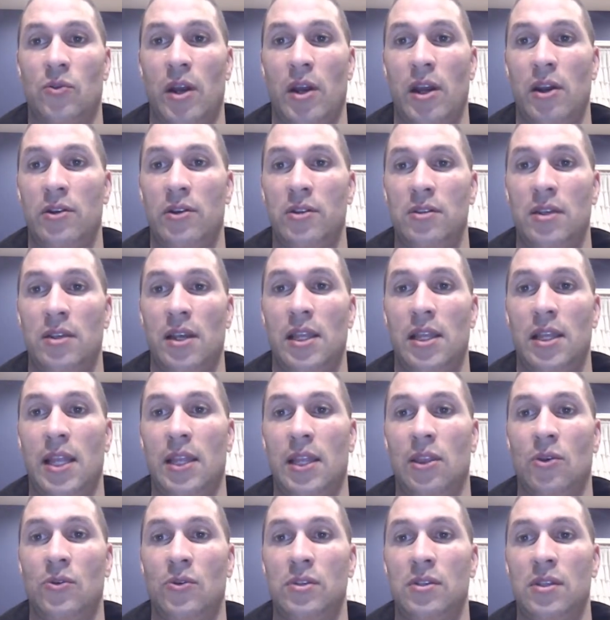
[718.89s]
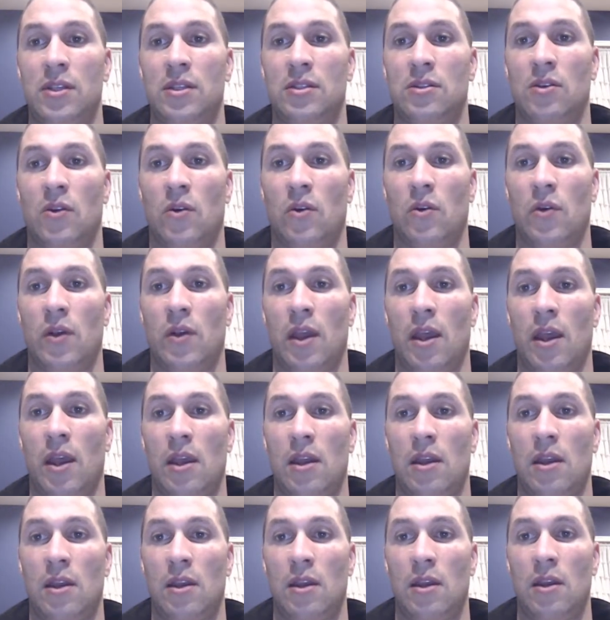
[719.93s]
right? Or saying that those things are okay.